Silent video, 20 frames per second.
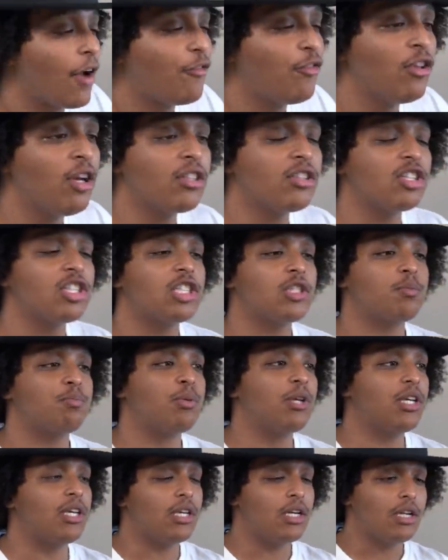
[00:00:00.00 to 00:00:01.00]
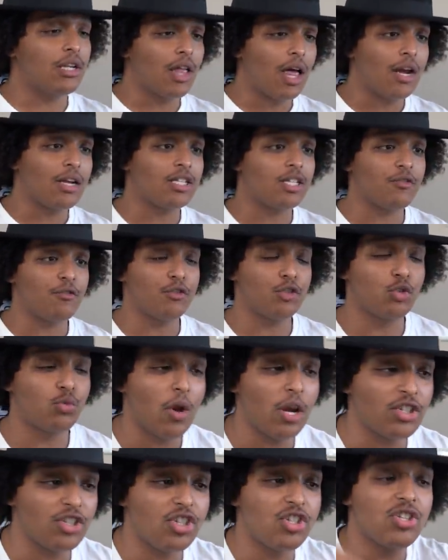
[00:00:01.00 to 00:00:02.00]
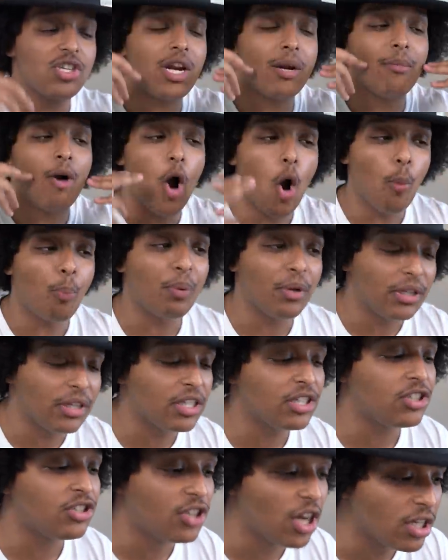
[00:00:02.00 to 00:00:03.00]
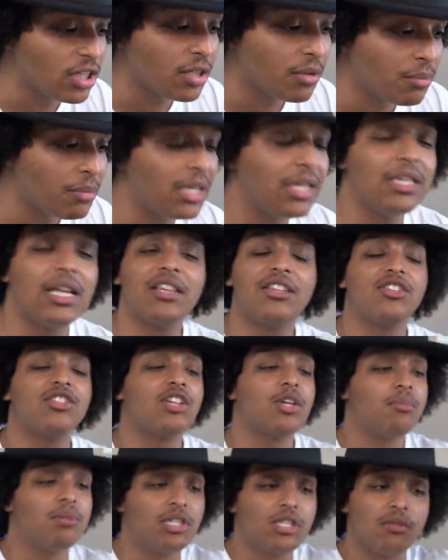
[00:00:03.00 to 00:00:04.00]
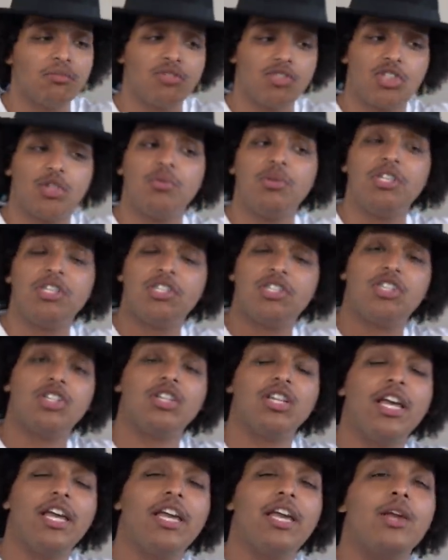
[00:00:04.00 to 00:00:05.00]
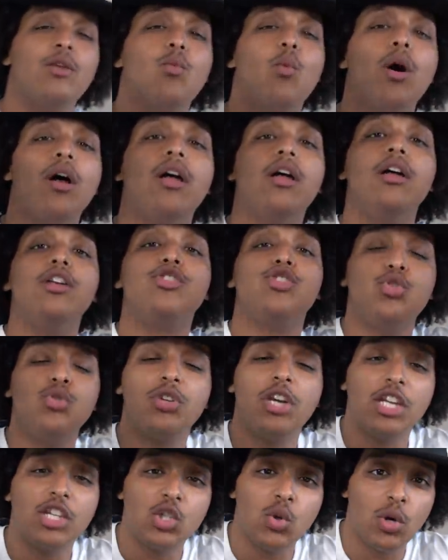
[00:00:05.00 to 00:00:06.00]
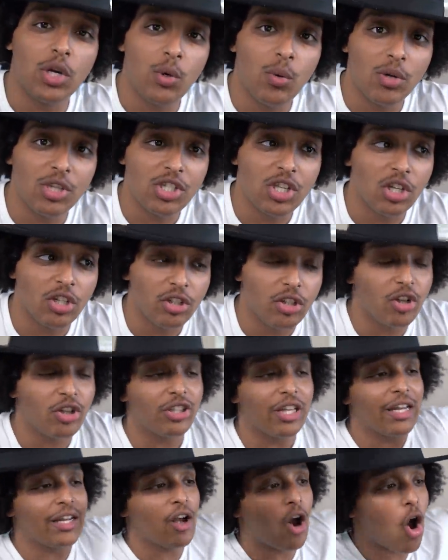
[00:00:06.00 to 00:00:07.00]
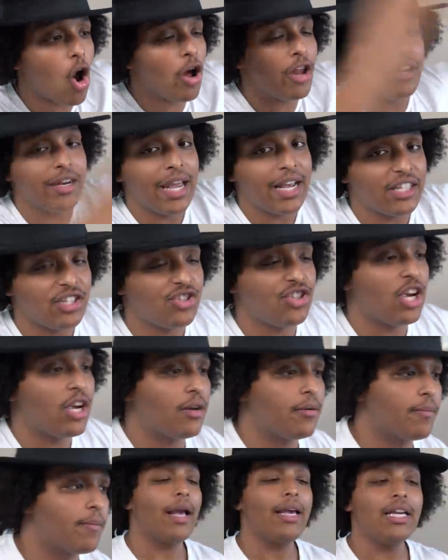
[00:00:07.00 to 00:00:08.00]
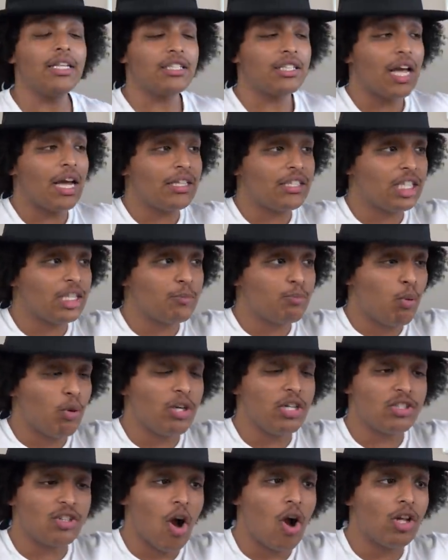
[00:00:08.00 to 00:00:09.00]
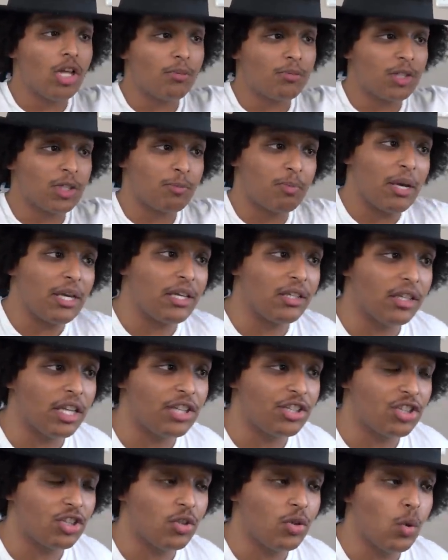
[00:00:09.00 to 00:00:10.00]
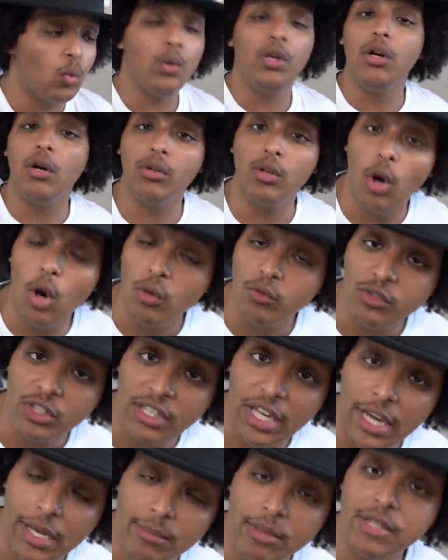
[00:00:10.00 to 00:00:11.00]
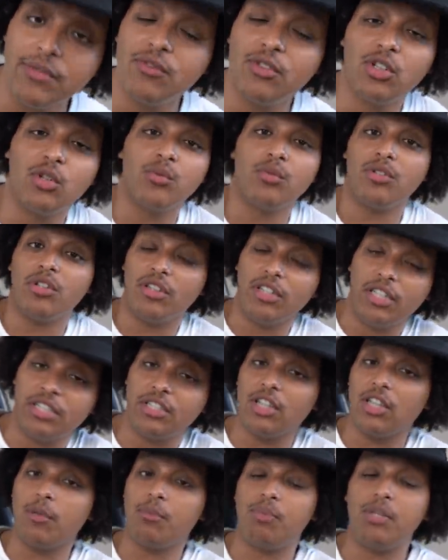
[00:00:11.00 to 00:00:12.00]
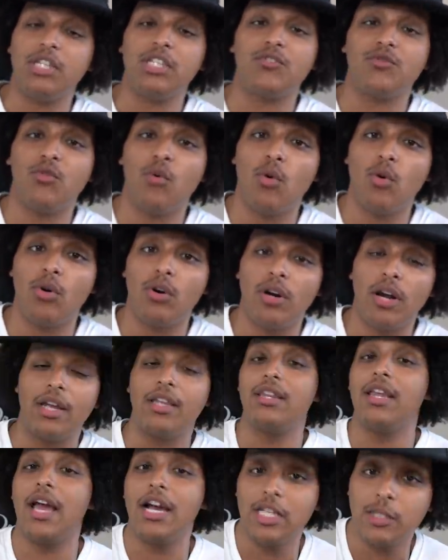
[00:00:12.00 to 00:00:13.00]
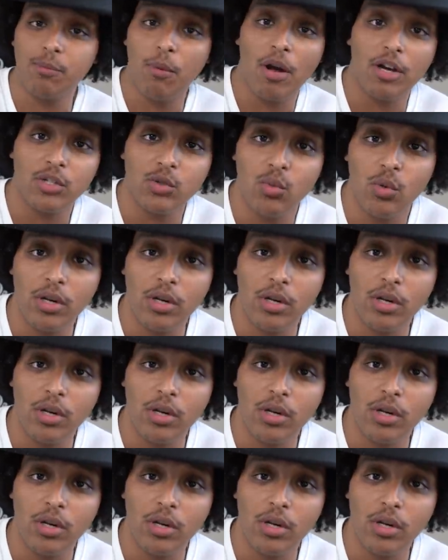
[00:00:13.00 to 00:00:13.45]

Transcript: I feel like they're split in a lot of different directions, and I'm hoping this doesn't mean that there's gonna be some serious delay in what 2K21's gonna look like on next gen. I guess at this point, it's all up to speculation. We don't know if the game's even gonna release on the PS4 and the Xbox